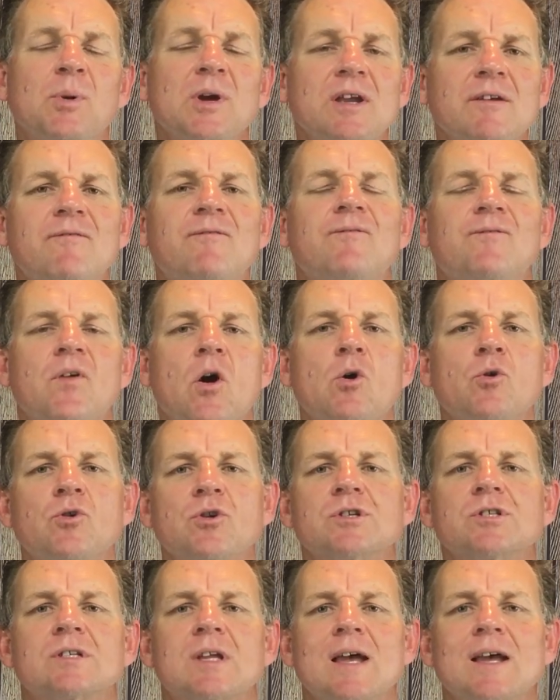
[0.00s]
being
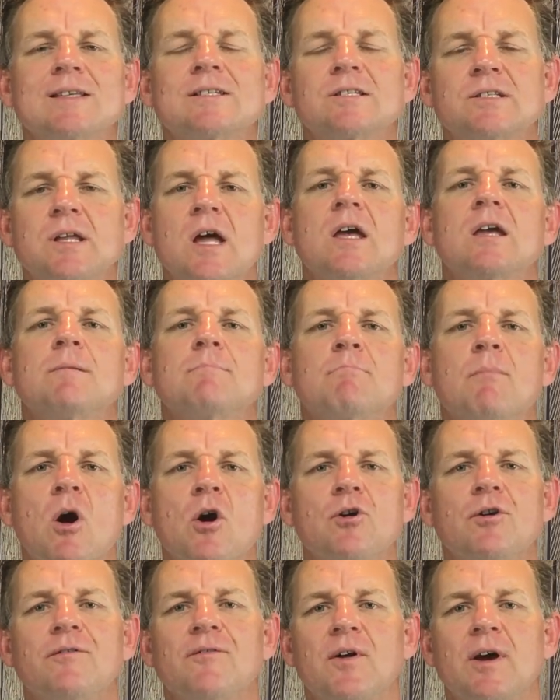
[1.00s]
focused and staying
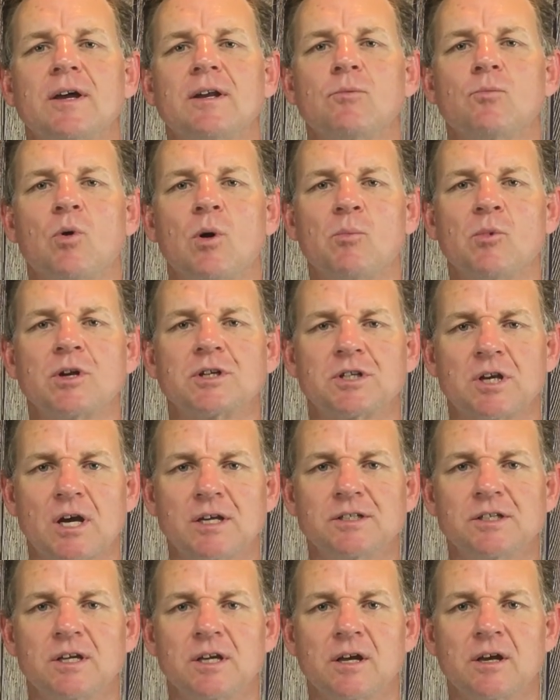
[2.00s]
motivated when we're
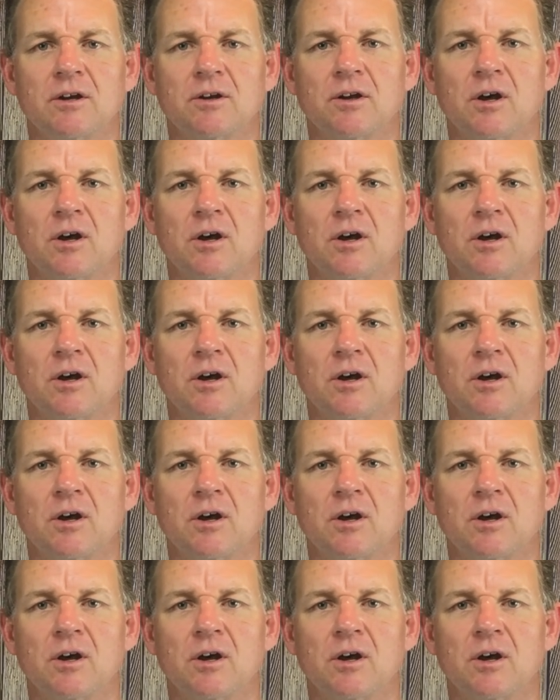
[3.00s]
chasing our